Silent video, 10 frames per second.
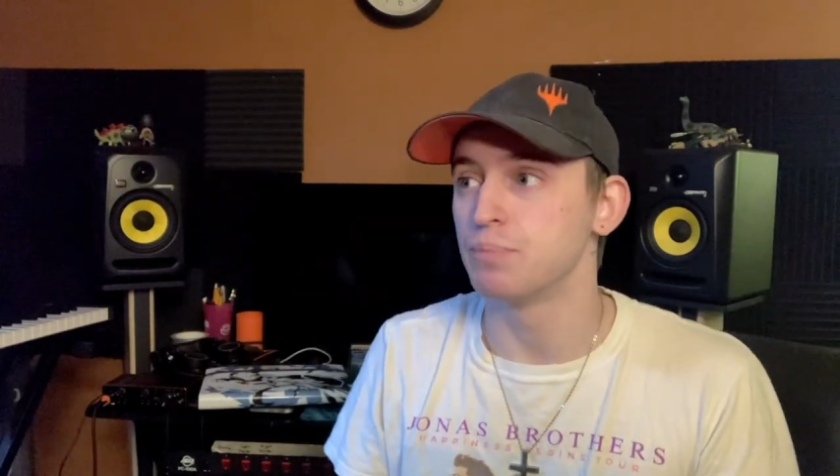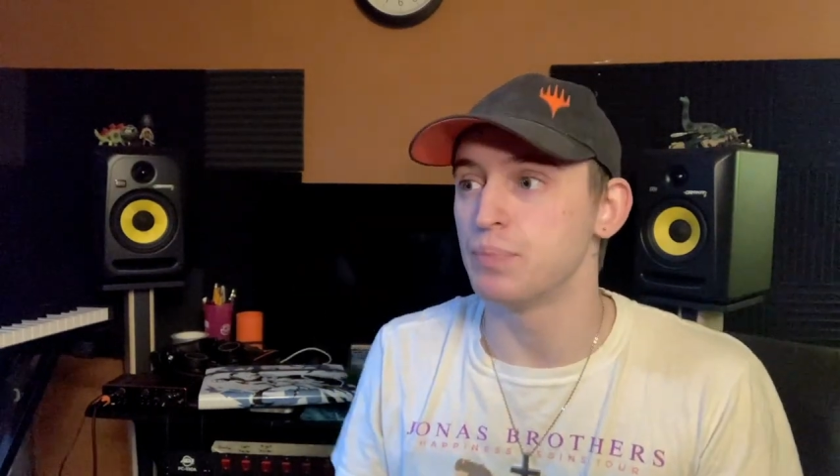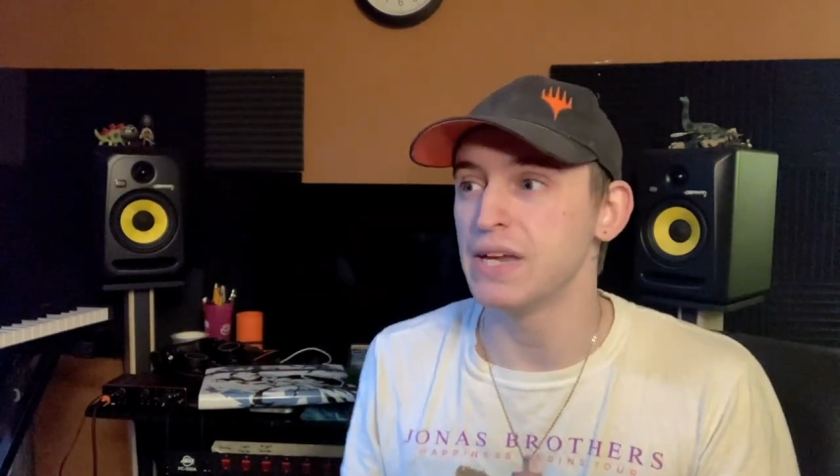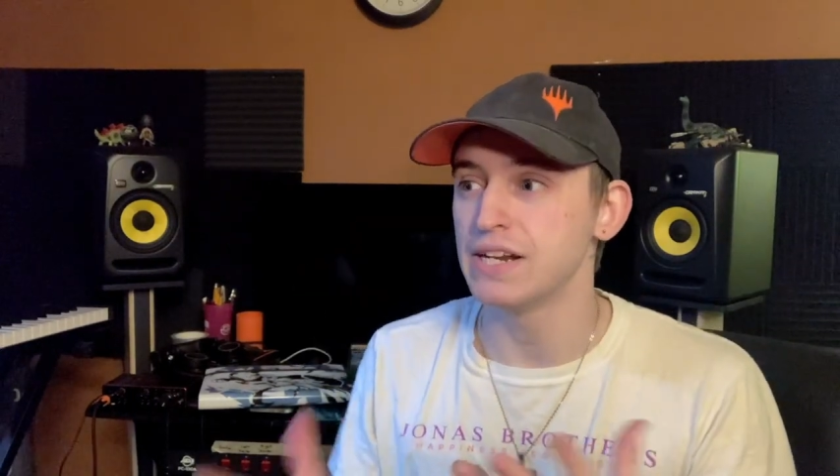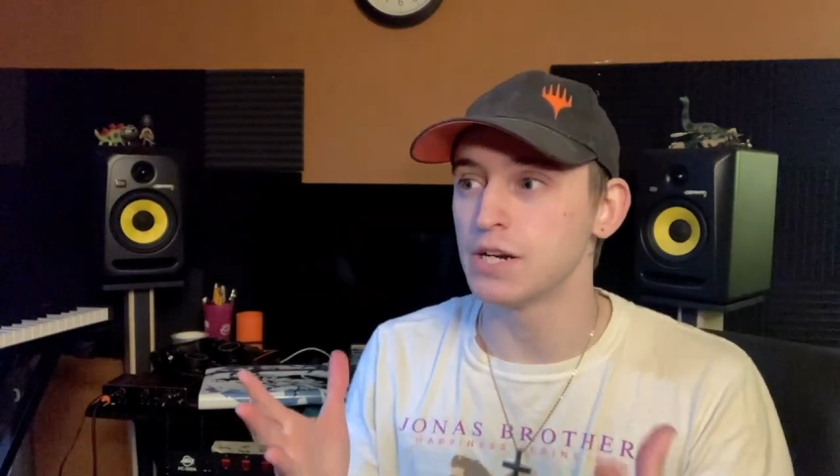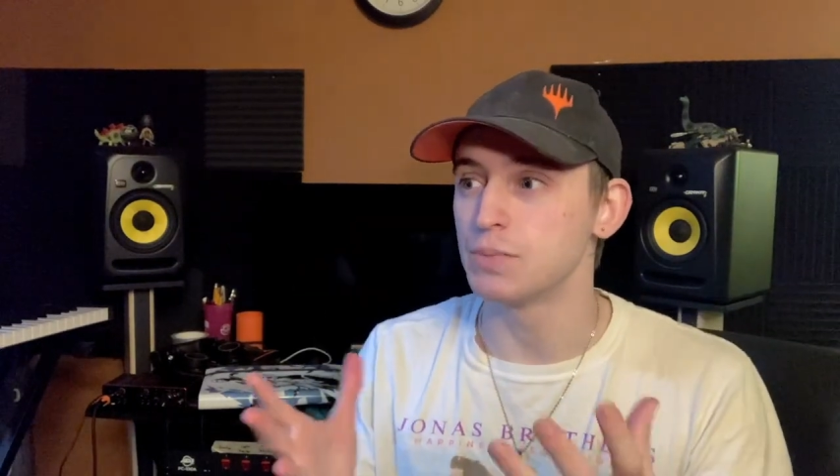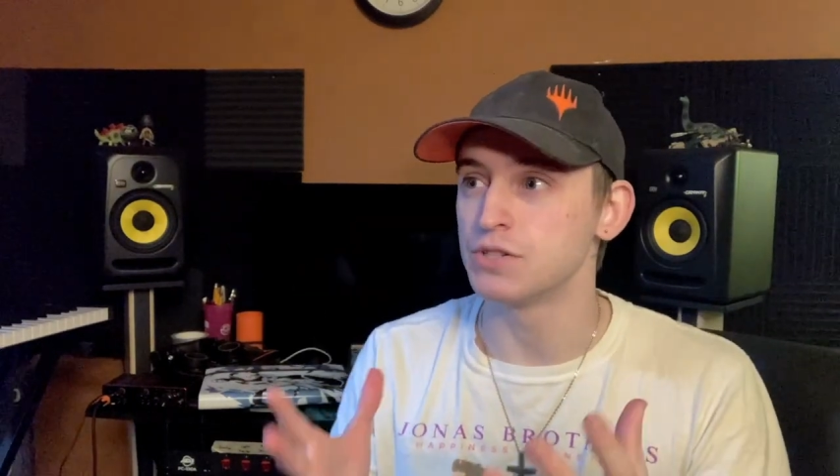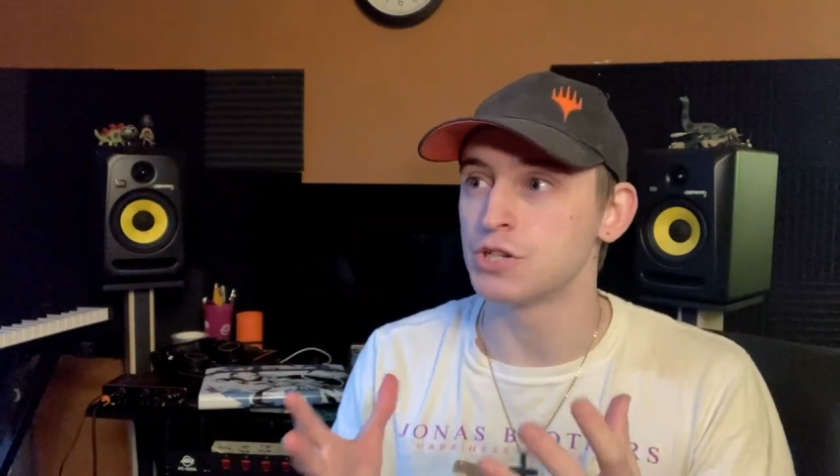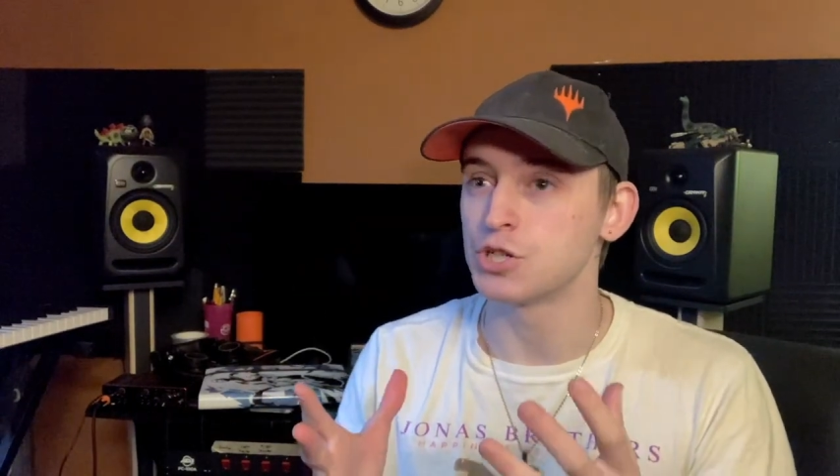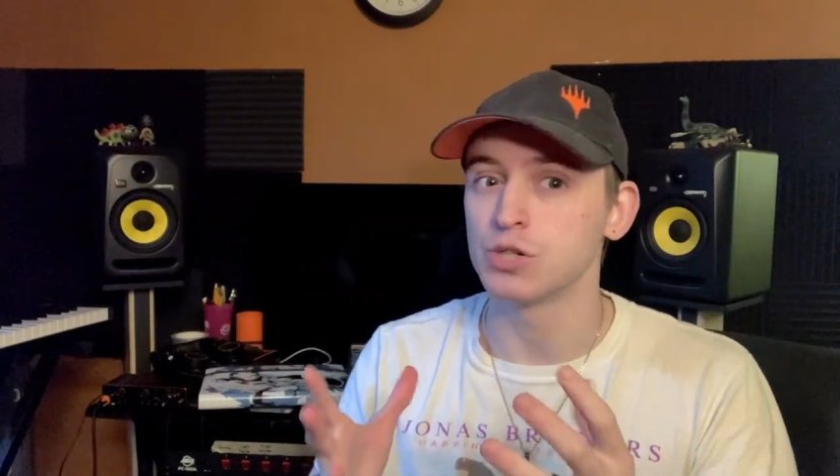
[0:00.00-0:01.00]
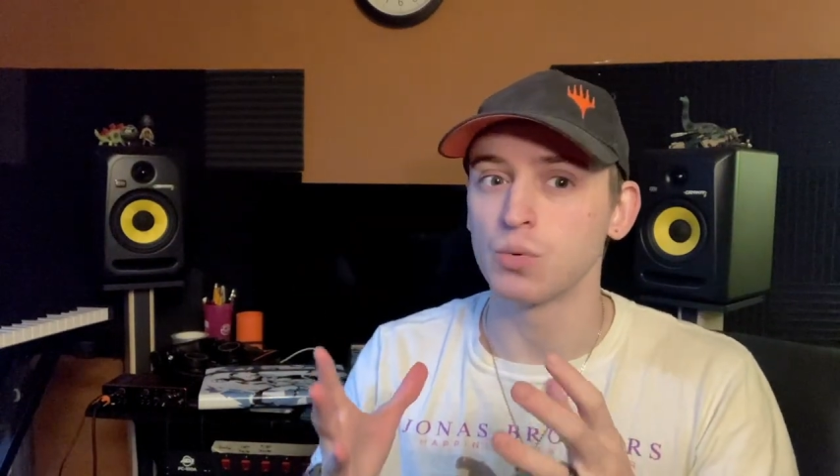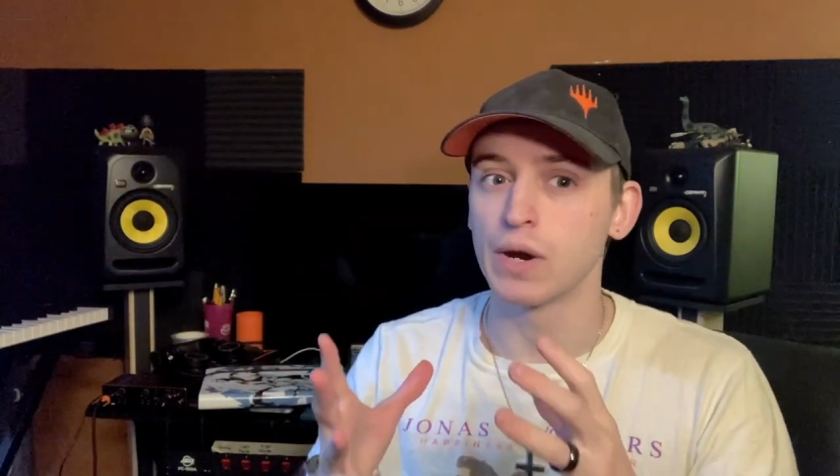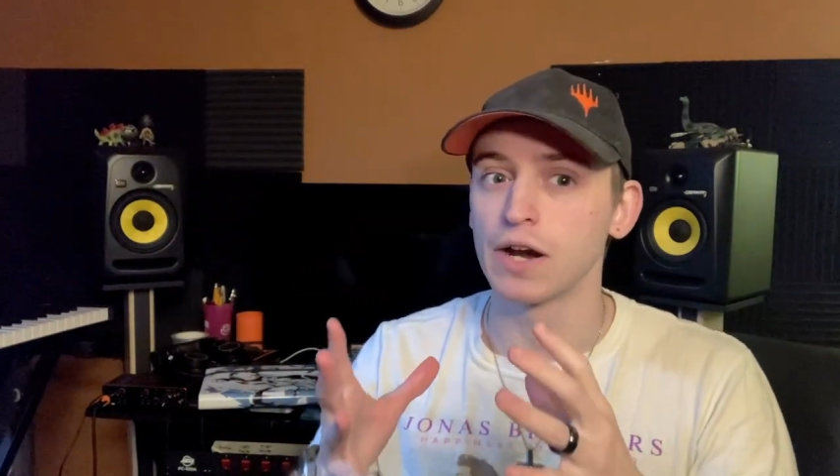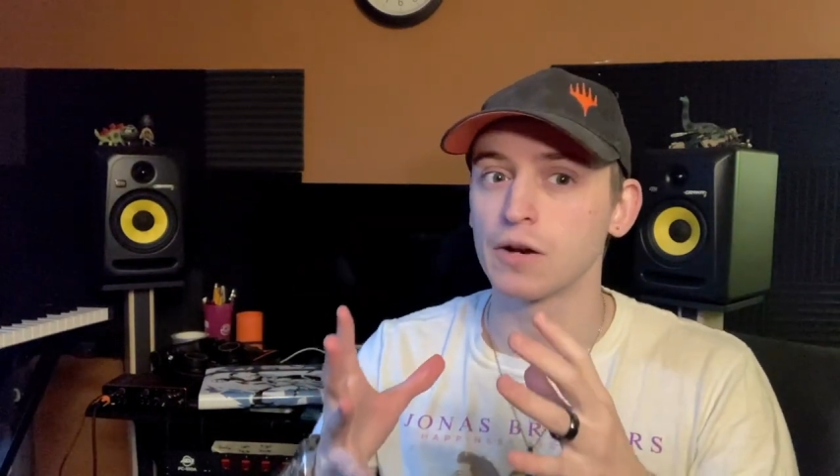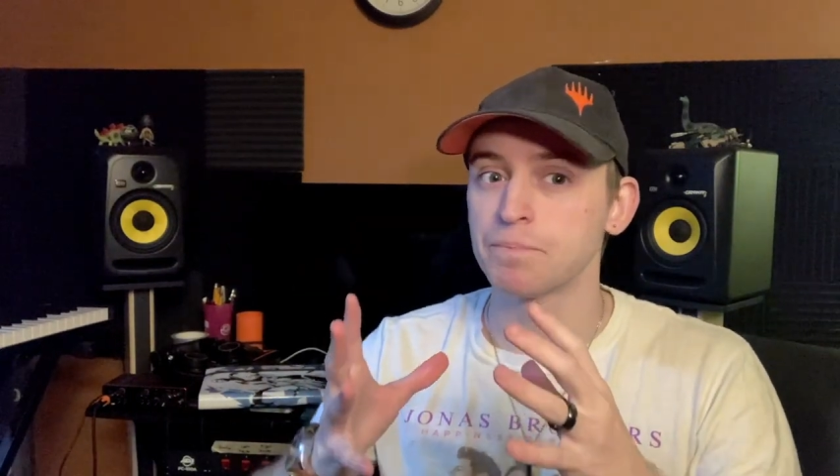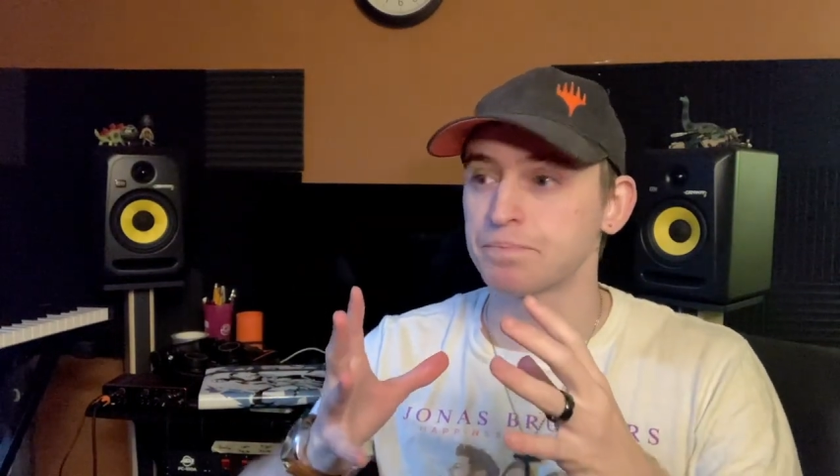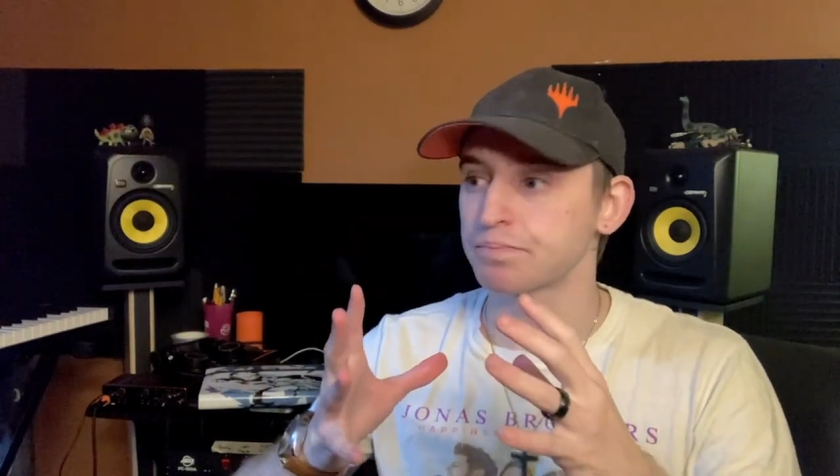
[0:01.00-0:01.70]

being in a position where